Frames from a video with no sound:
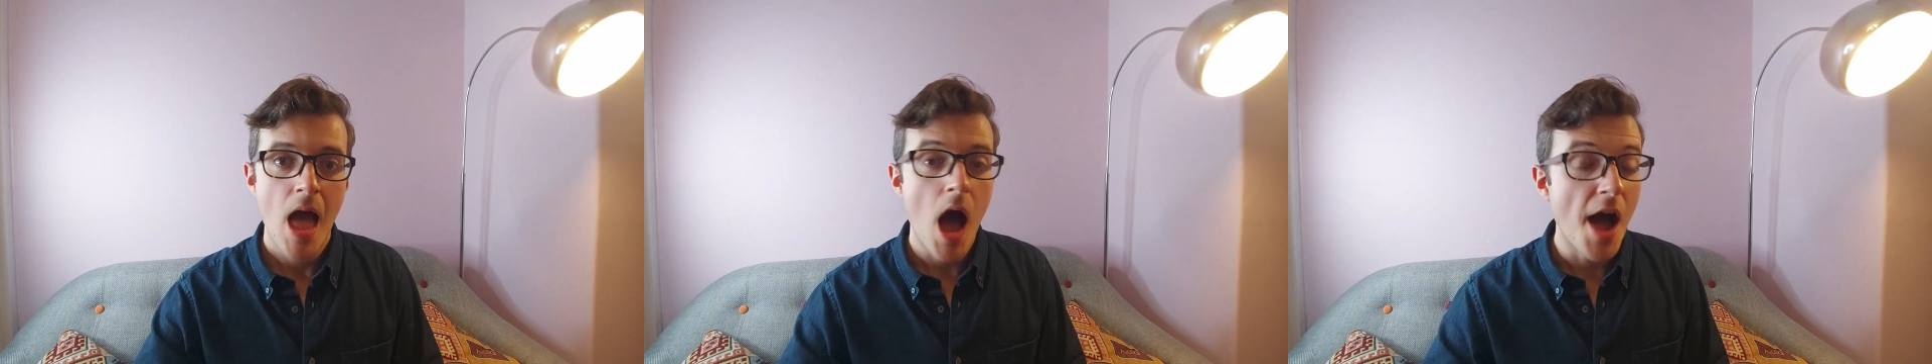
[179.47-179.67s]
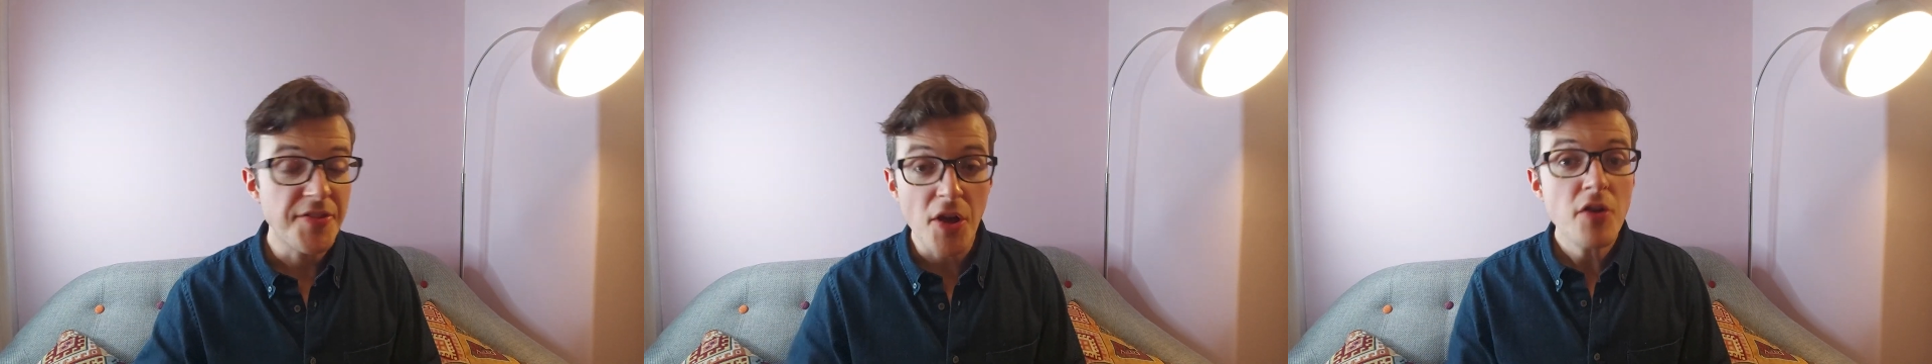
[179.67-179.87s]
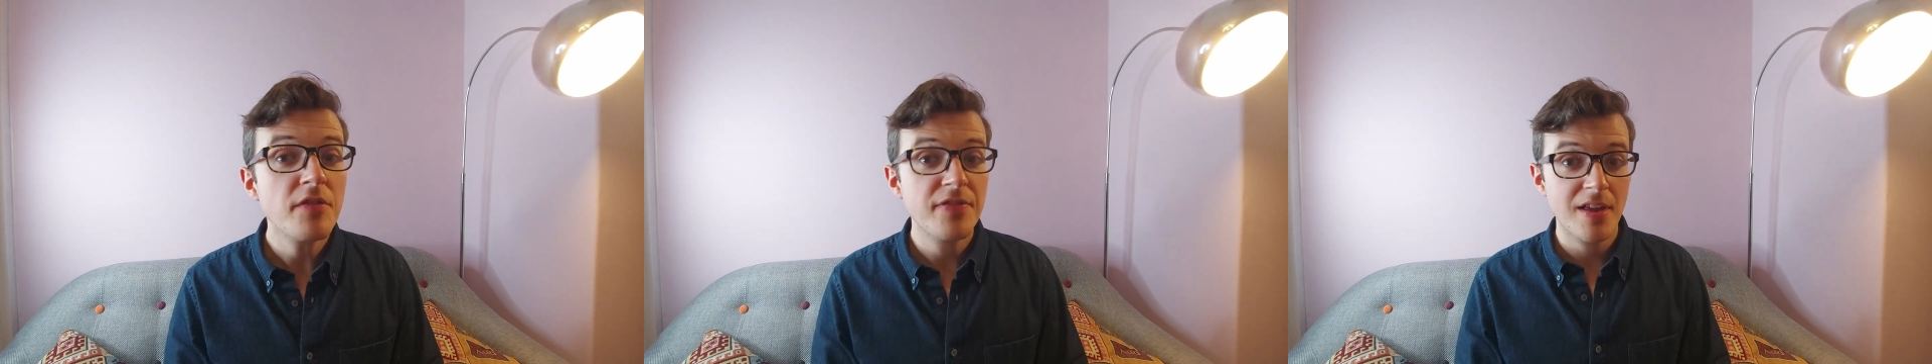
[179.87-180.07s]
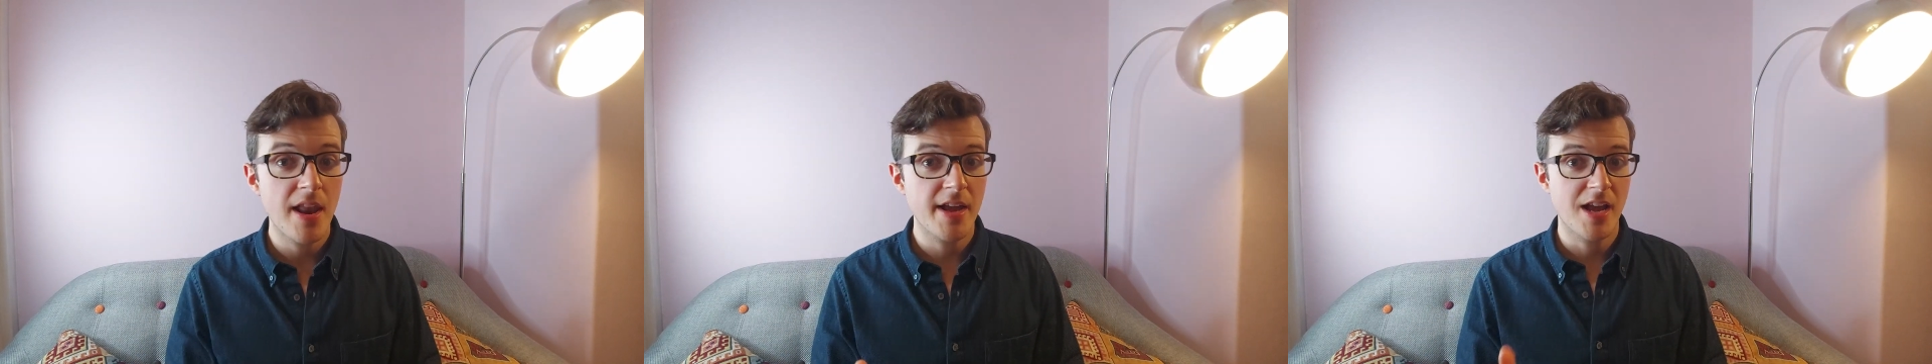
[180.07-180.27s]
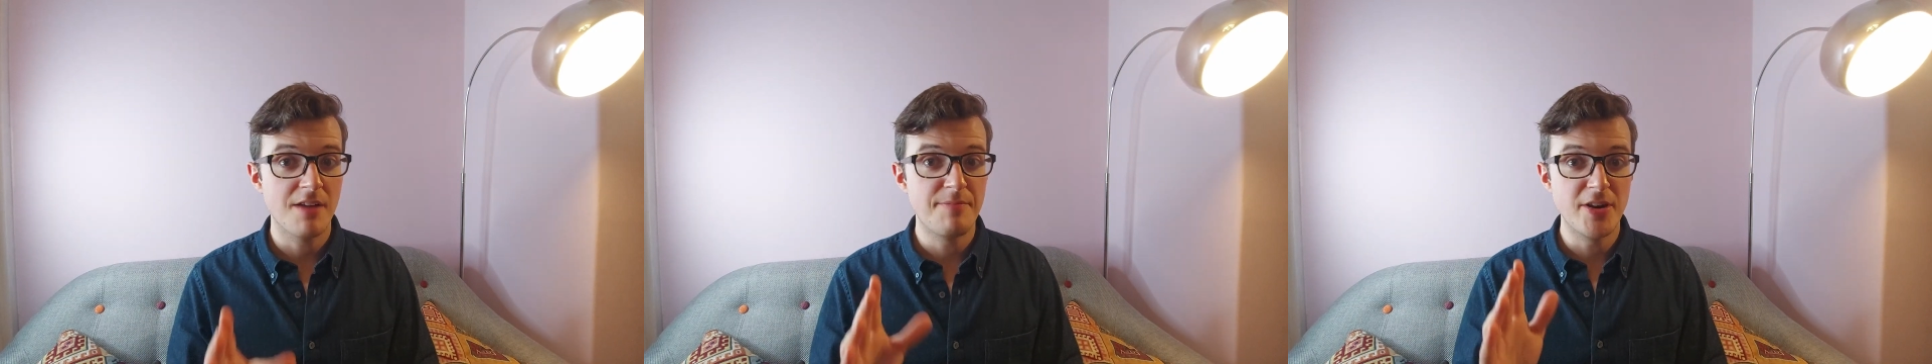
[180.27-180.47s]
I don't feel
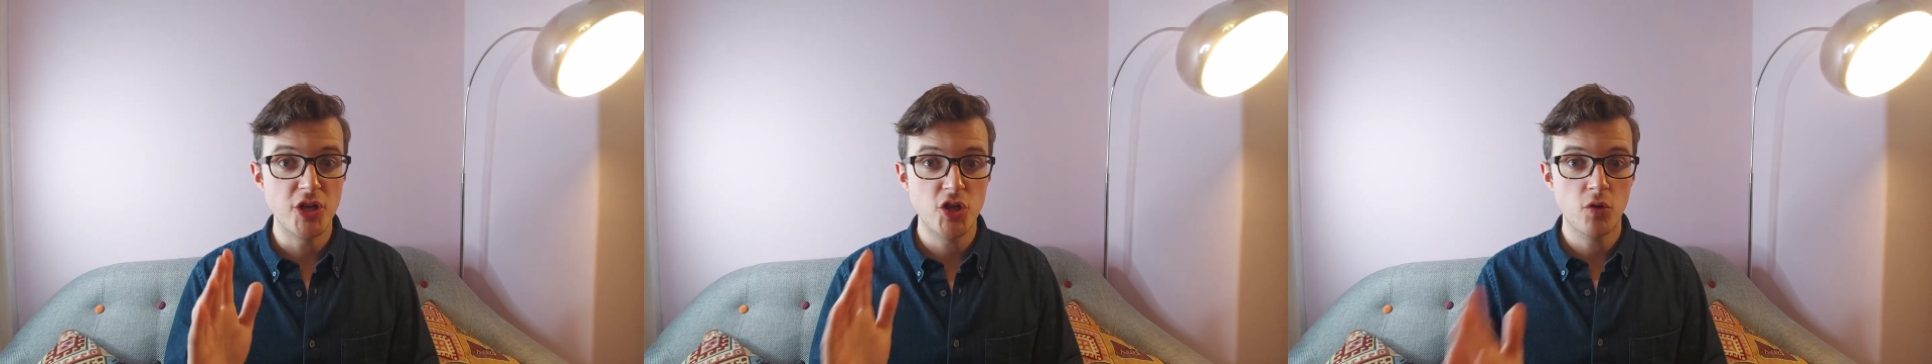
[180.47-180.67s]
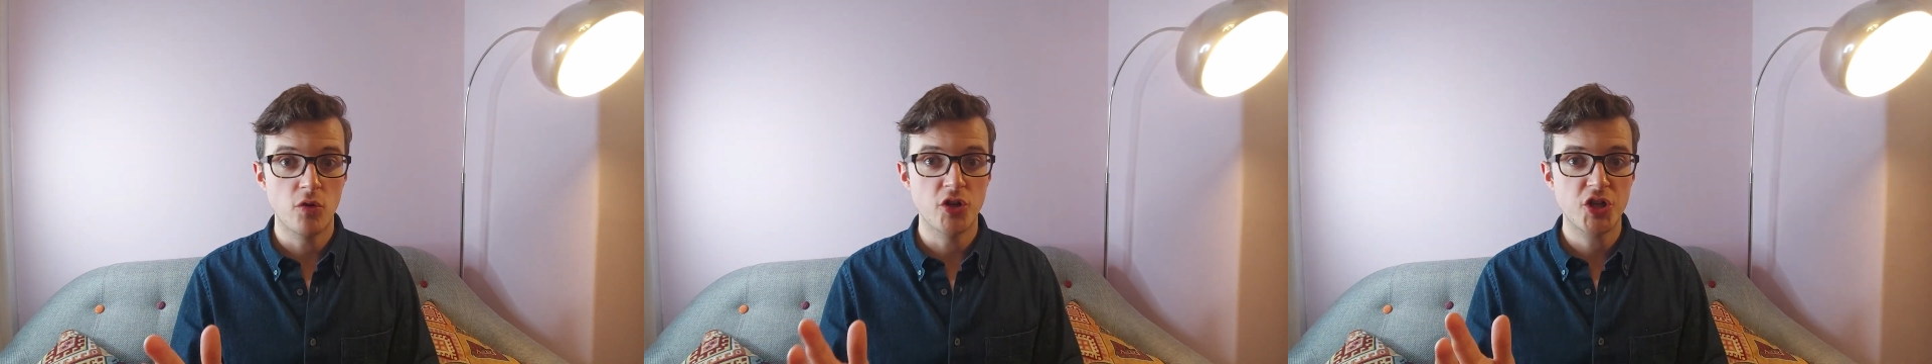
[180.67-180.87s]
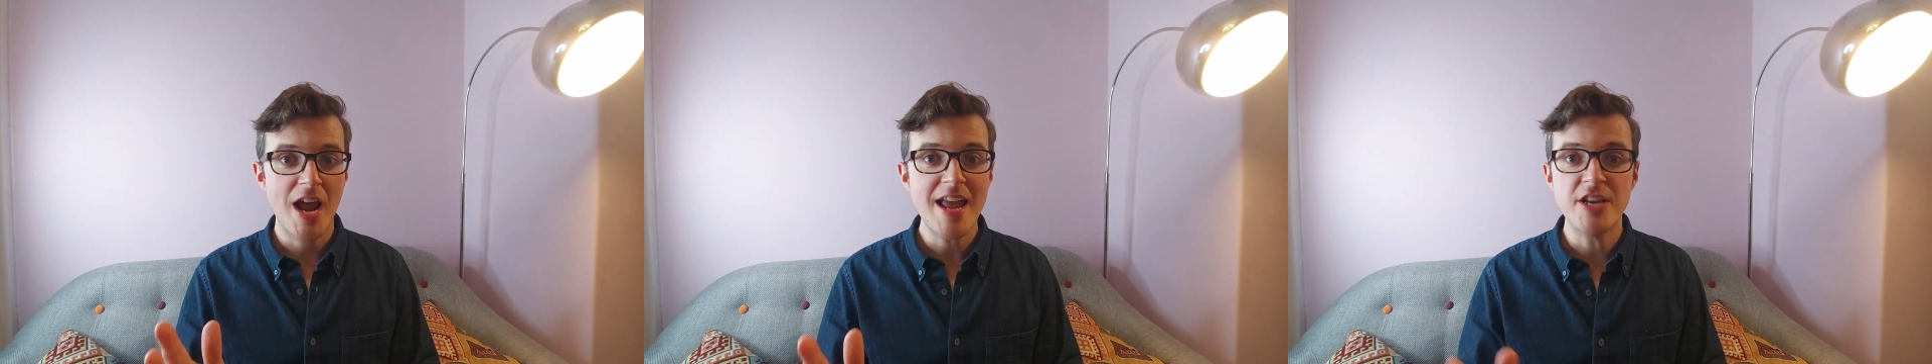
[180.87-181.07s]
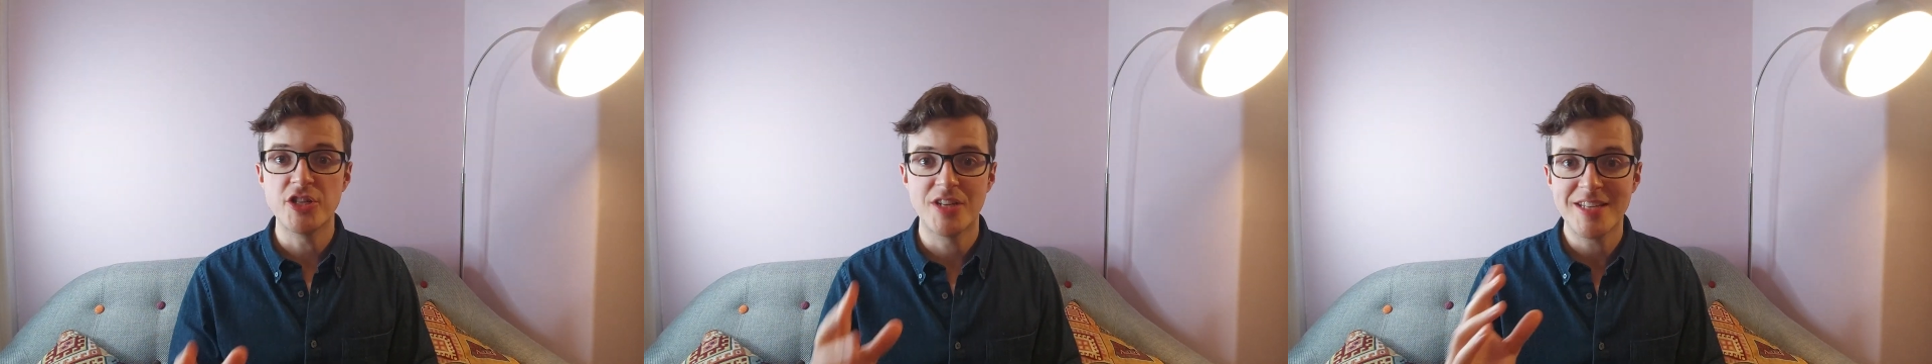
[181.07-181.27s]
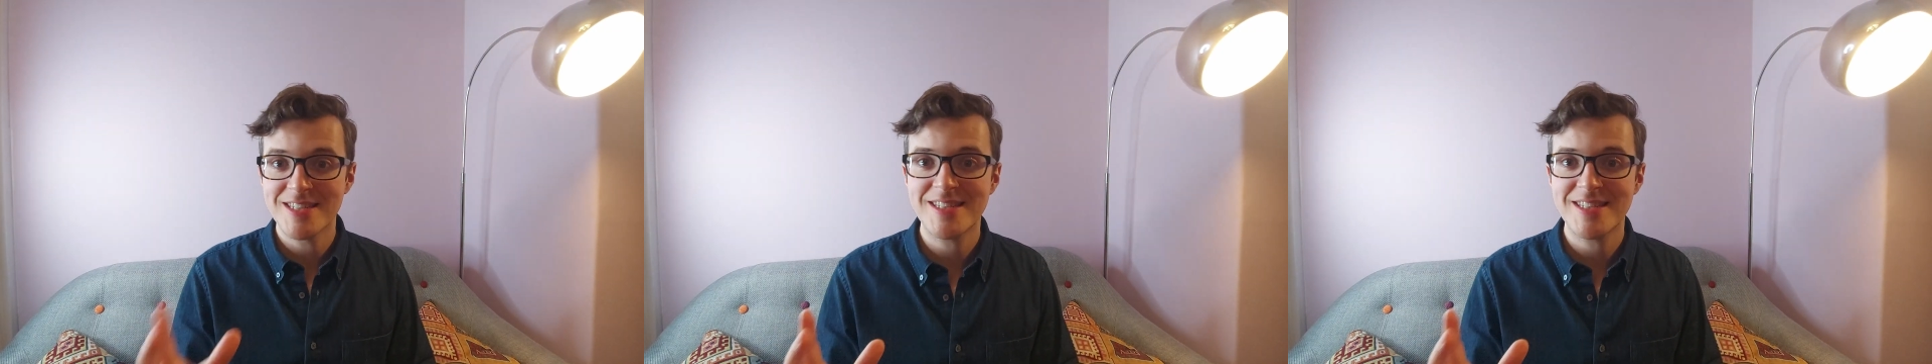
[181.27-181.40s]
like I've been shortchanged. It's